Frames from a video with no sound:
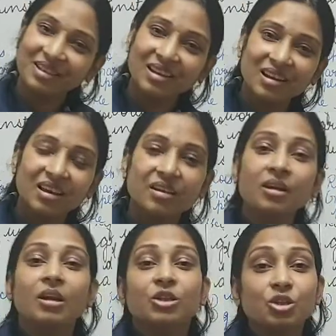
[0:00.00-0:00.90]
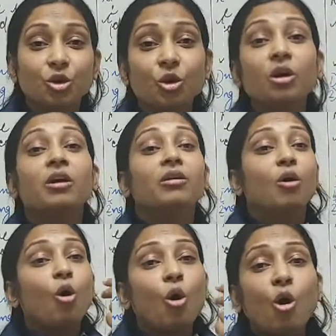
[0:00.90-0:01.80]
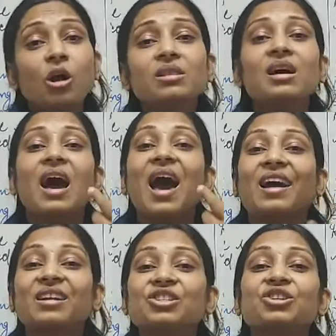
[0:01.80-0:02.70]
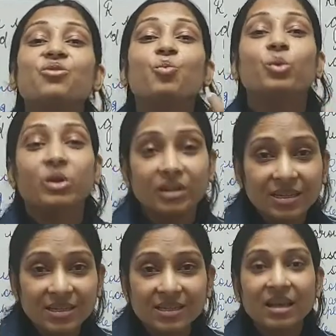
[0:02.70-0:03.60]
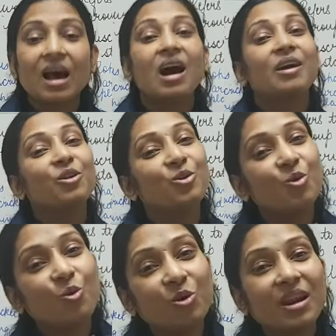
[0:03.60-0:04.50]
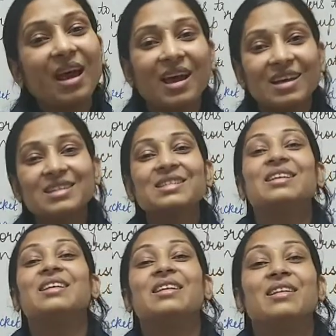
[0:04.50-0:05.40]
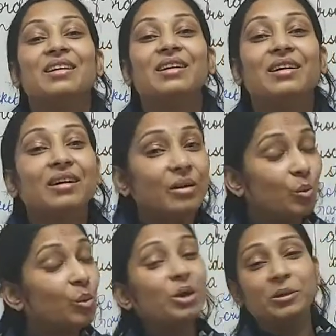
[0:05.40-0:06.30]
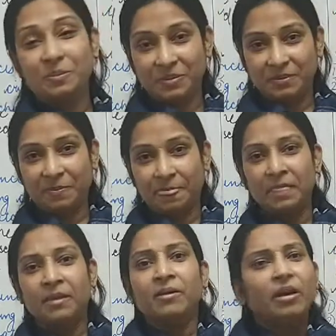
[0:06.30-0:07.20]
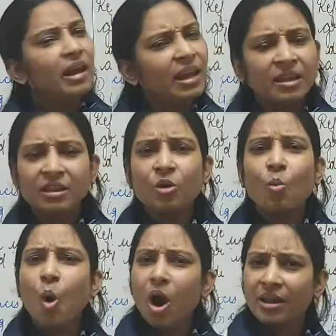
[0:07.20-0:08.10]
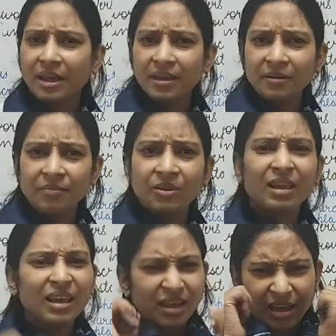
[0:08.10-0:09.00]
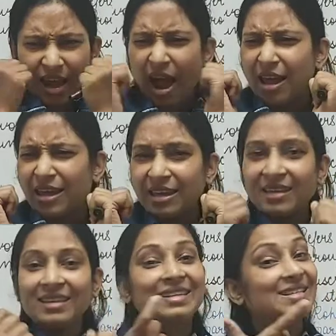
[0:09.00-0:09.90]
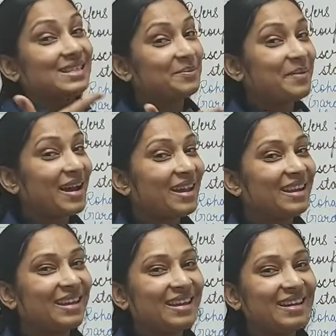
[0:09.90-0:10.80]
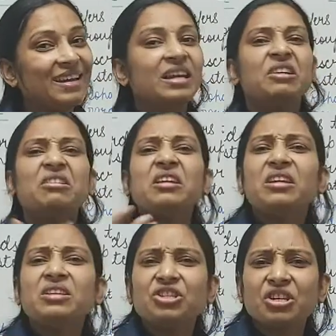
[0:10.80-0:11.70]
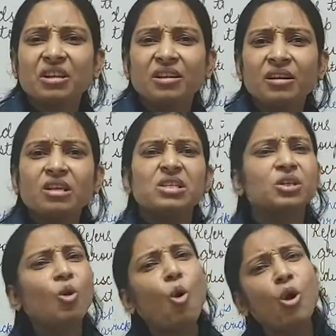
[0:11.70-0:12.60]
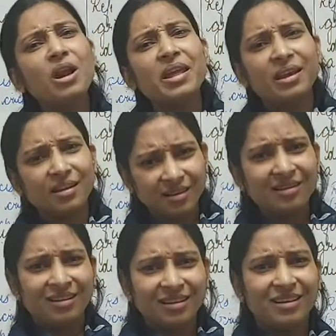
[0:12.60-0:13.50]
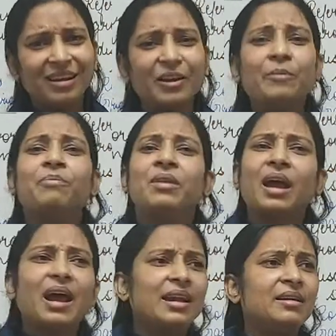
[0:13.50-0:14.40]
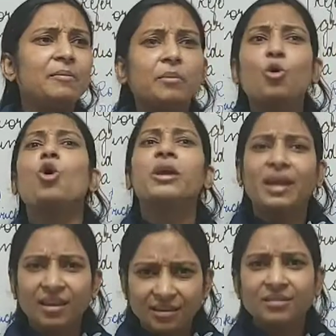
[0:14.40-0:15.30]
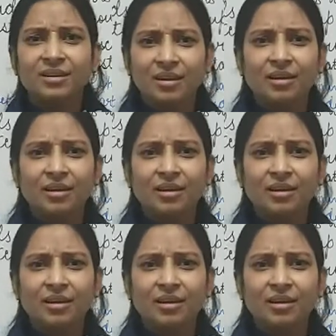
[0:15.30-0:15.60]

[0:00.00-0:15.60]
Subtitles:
Clear? So, all the action words are known as a verb. Anything, walking, crying, smiling, teaching, scolding, clear? And cooking,